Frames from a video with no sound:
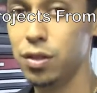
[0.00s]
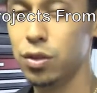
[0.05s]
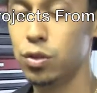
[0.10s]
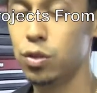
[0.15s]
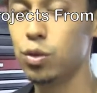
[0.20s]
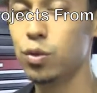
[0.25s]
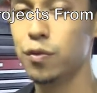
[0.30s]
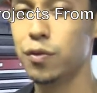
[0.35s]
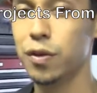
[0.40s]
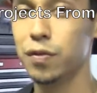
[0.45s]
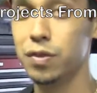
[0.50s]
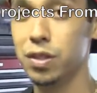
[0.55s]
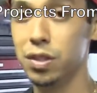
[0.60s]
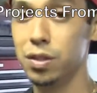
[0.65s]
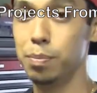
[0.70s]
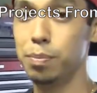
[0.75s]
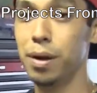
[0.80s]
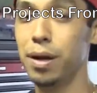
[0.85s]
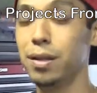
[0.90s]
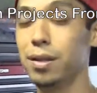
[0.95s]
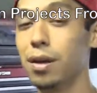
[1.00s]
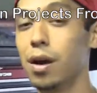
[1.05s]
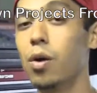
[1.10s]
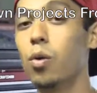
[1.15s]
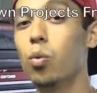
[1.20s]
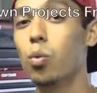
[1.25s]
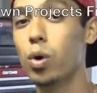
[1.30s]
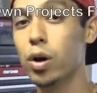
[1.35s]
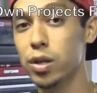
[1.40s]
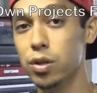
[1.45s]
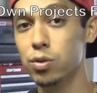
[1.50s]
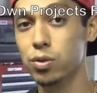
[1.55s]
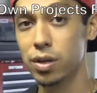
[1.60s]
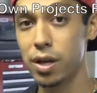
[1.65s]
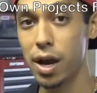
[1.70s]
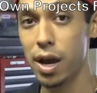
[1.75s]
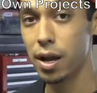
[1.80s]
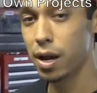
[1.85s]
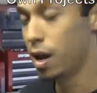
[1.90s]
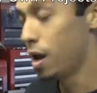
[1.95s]
to $250 depending on what you
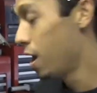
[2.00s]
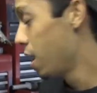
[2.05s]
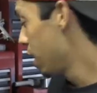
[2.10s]
get.